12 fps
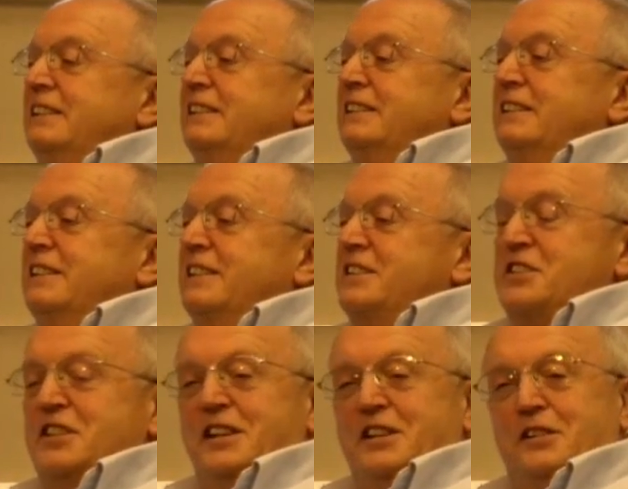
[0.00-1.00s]
I
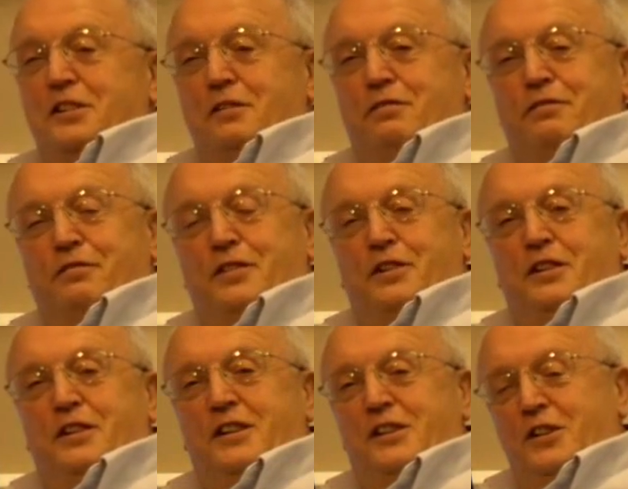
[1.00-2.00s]
started off
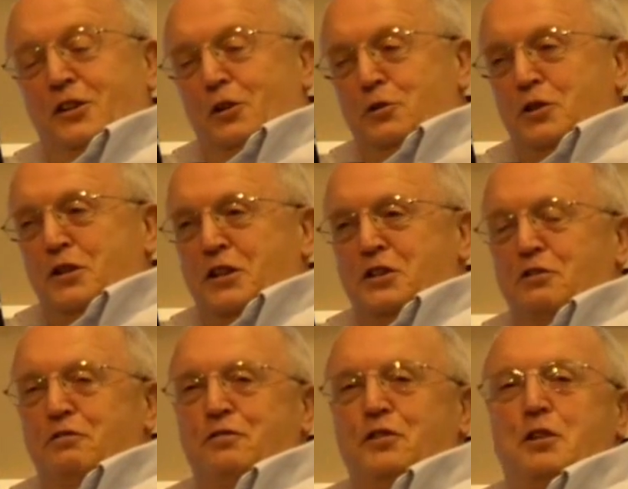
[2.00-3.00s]
at an old
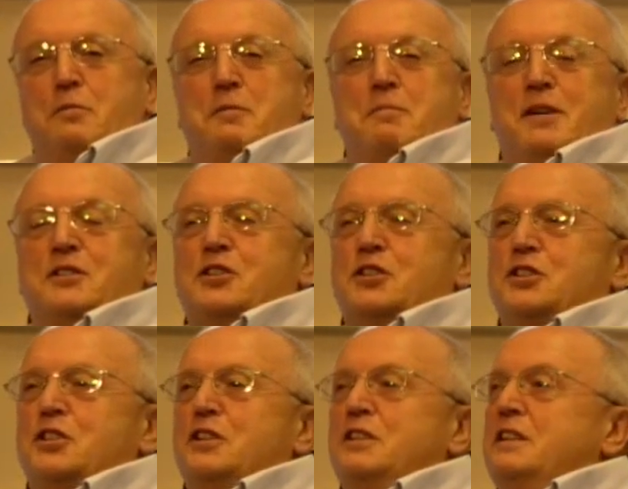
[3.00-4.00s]
traditional firm in
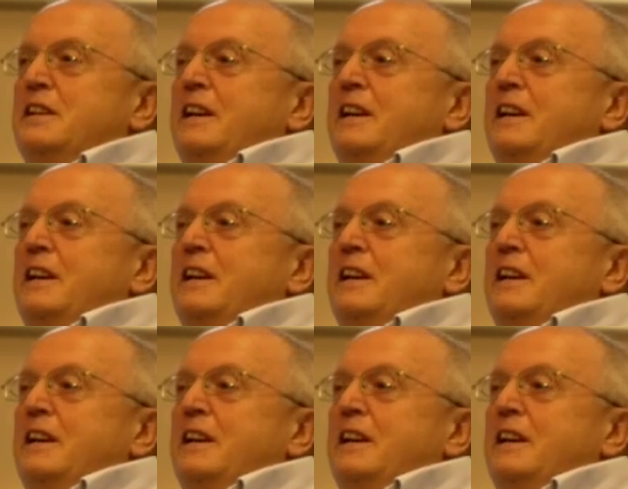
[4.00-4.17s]
Manchester,